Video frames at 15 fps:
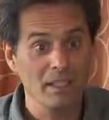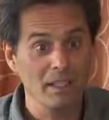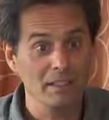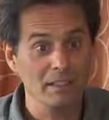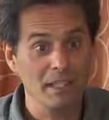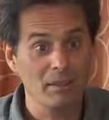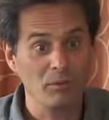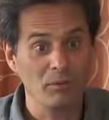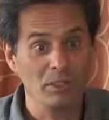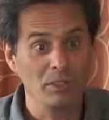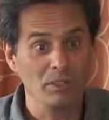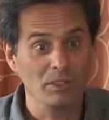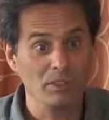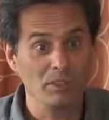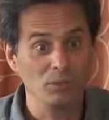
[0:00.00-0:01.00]
is that
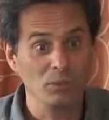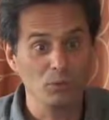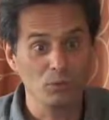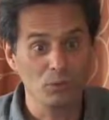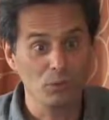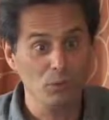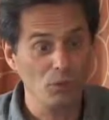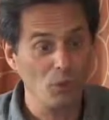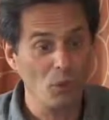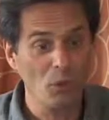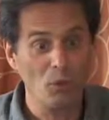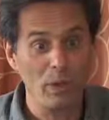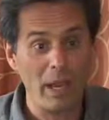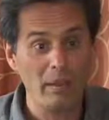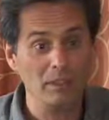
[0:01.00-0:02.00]
we are just
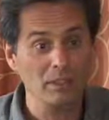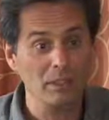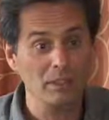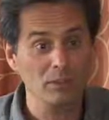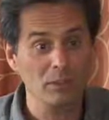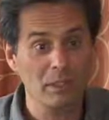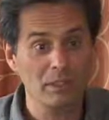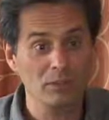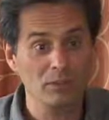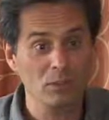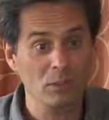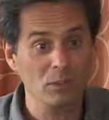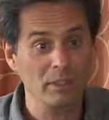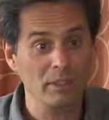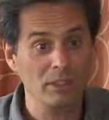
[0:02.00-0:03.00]
so rapidly
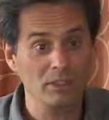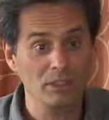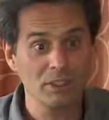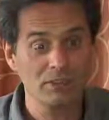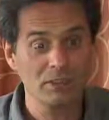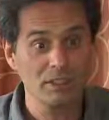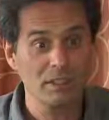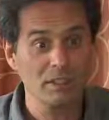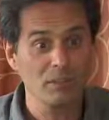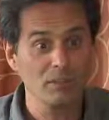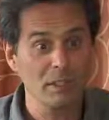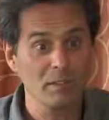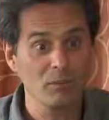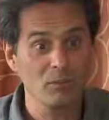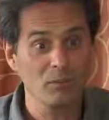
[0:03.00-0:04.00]
transforming and shifting
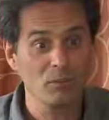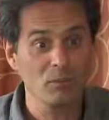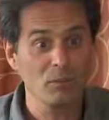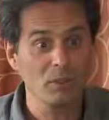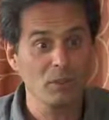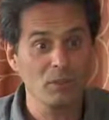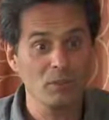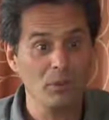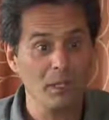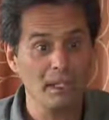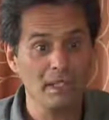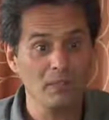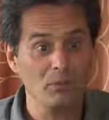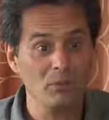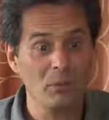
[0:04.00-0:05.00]
and
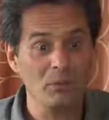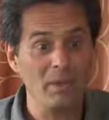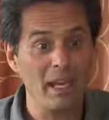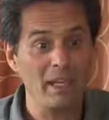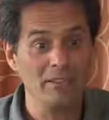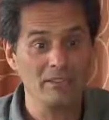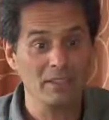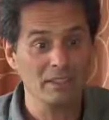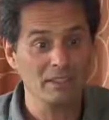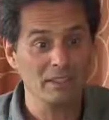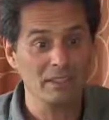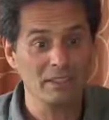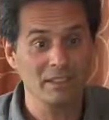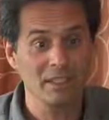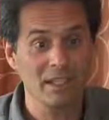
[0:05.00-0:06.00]
recreating and
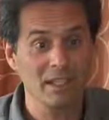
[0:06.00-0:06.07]
remanifesting